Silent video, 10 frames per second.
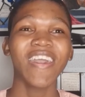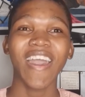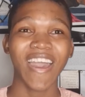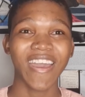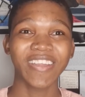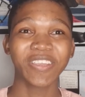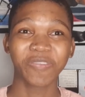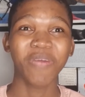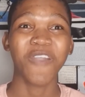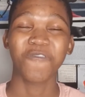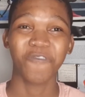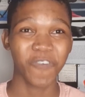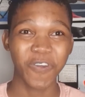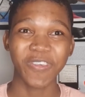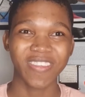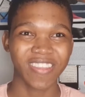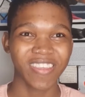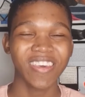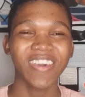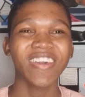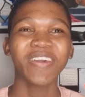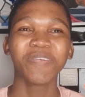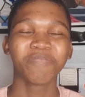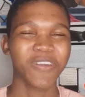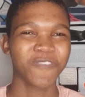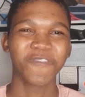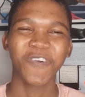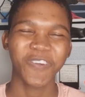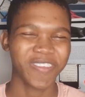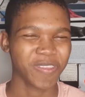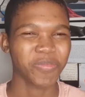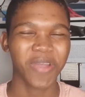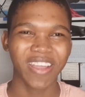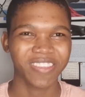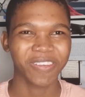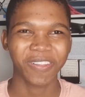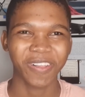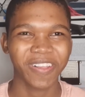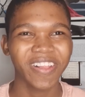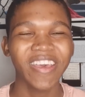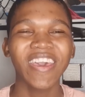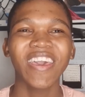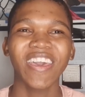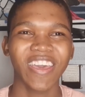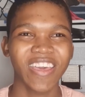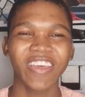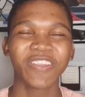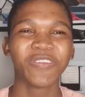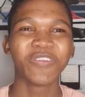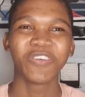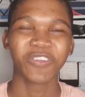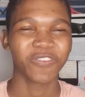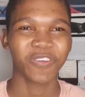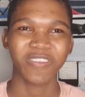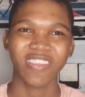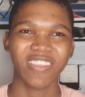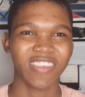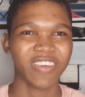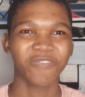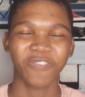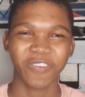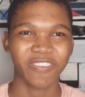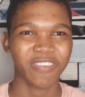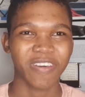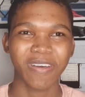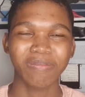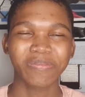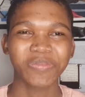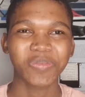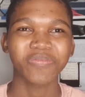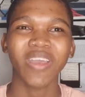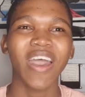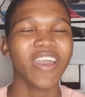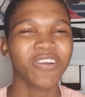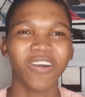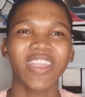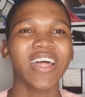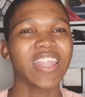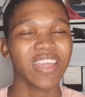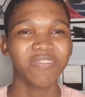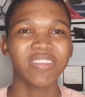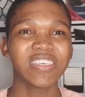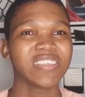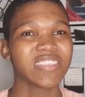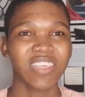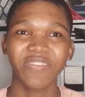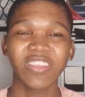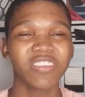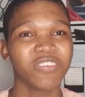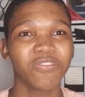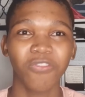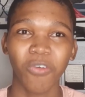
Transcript: and my first practical in university in first year, I got a lovely 74%.